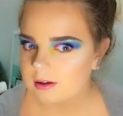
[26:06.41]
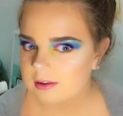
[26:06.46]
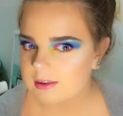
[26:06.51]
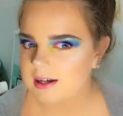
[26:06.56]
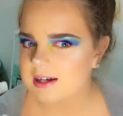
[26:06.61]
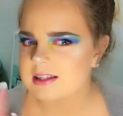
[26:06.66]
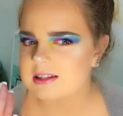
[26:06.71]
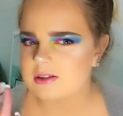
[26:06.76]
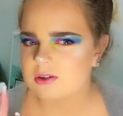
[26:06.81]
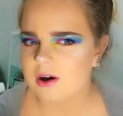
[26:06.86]

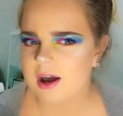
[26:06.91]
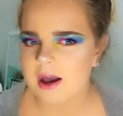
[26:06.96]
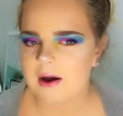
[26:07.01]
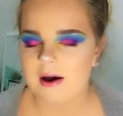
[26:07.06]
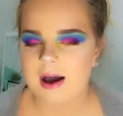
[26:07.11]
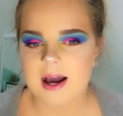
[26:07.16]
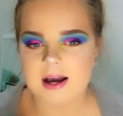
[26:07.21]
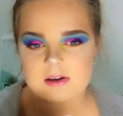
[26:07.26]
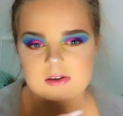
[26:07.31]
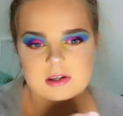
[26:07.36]
that's not how
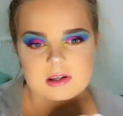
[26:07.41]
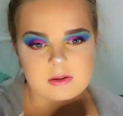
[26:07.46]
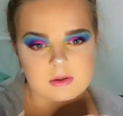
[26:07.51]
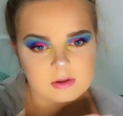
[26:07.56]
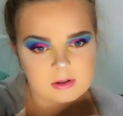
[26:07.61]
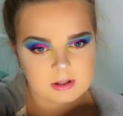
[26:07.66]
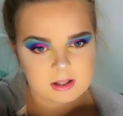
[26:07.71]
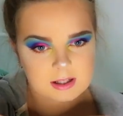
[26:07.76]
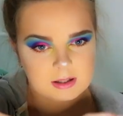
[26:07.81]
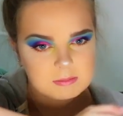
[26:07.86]
I actually
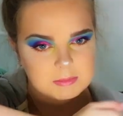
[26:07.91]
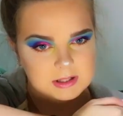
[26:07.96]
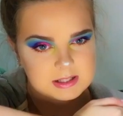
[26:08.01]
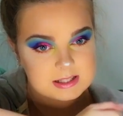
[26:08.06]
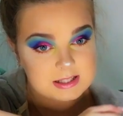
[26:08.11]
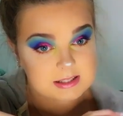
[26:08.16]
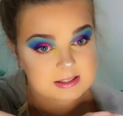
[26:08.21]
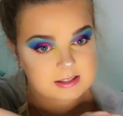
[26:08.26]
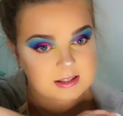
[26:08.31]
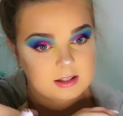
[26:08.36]
look. Like my
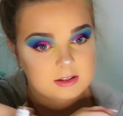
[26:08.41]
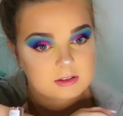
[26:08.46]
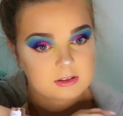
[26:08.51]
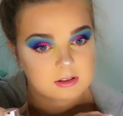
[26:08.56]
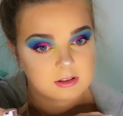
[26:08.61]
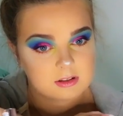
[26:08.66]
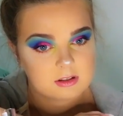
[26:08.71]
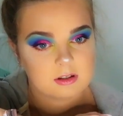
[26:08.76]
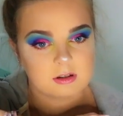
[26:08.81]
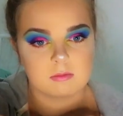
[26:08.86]
skin colour,
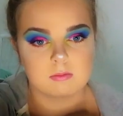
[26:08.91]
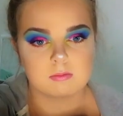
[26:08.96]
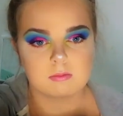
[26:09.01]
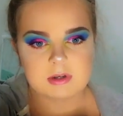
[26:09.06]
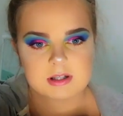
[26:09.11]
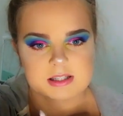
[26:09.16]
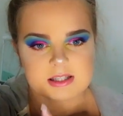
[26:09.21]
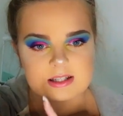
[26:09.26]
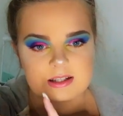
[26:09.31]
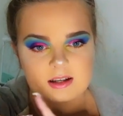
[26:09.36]

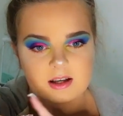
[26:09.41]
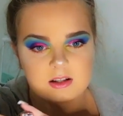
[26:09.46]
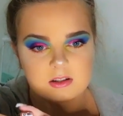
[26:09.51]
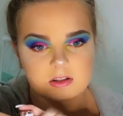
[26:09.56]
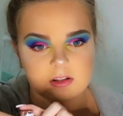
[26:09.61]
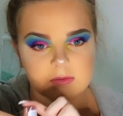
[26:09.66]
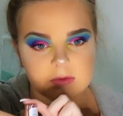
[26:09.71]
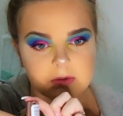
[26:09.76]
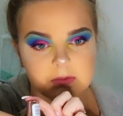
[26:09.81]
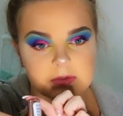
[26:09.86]
my skin colour
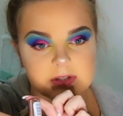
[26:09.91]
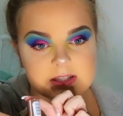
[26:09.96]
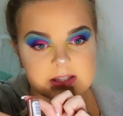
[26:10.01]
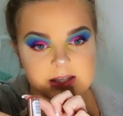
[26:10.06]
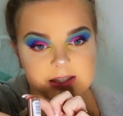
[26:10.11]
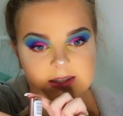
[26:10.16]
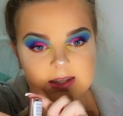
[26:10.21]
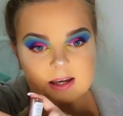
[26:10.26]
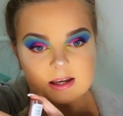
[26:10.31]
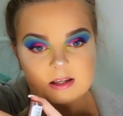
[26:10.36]
at the moment is
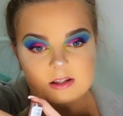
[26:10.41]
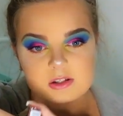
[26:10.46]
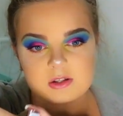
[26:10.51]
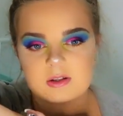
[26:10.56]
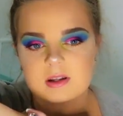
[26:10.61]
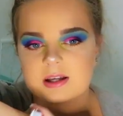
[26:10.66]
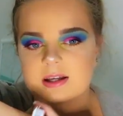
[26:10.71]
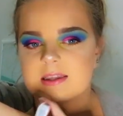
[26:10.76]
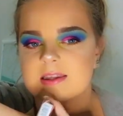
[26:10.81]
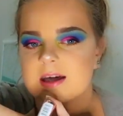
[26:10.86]
like that, so
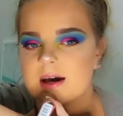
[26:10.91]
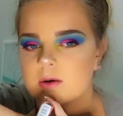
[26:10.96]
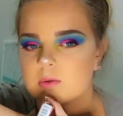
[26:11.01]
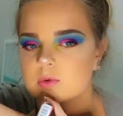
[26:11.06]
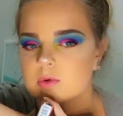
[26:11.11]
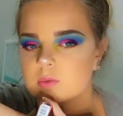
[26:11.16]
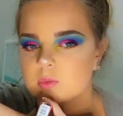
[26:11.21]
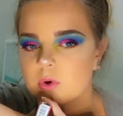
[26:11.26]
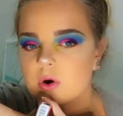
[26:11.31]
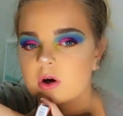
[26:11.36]
like that
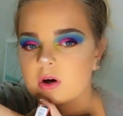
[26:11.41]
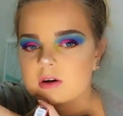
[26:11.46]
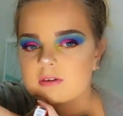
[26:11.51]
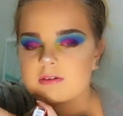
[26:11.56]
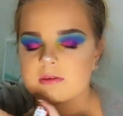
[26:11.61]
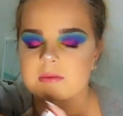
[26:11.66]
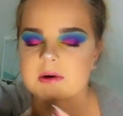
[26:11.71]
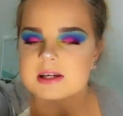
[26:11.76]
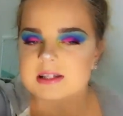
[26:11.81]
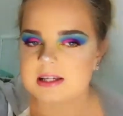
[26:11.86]
would work
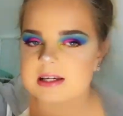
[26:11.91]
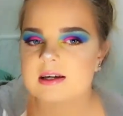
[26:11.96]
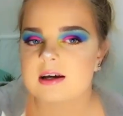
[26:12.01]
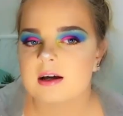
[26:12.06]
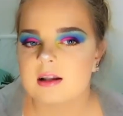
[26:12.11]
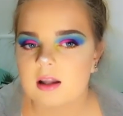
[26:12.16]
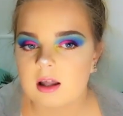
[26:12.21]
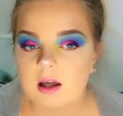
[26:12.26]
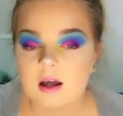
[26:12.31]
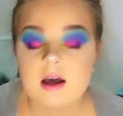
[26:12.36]
for my skin
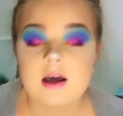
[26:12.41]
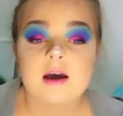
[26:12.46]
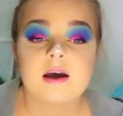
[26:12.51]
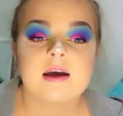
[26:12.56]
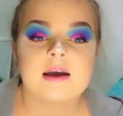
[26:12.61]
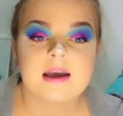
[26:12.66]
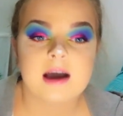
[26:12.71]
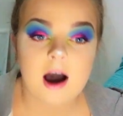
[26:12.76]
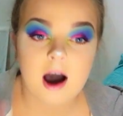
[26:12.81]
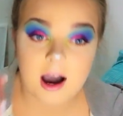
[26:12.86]
colour,
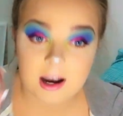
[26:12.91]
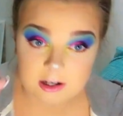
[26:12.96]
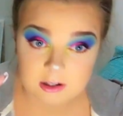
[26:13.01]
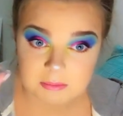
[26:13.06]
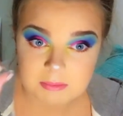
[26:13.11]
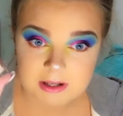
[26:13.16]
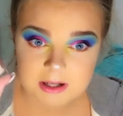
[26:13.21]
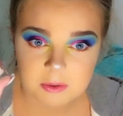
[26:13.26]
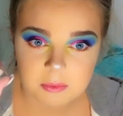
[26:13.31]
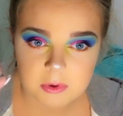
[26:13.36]
I
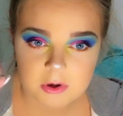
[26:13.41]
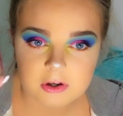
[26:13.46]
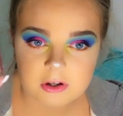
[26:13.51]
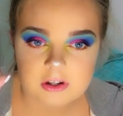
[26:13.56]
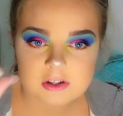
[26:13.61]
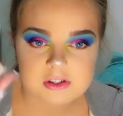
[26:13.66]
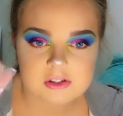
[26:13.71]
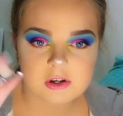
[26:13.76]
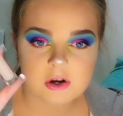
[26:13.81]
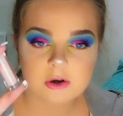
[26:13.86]
could make it
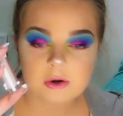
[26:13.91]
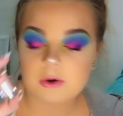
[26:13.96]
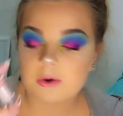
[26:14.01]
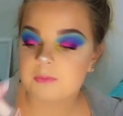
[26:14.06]
work. So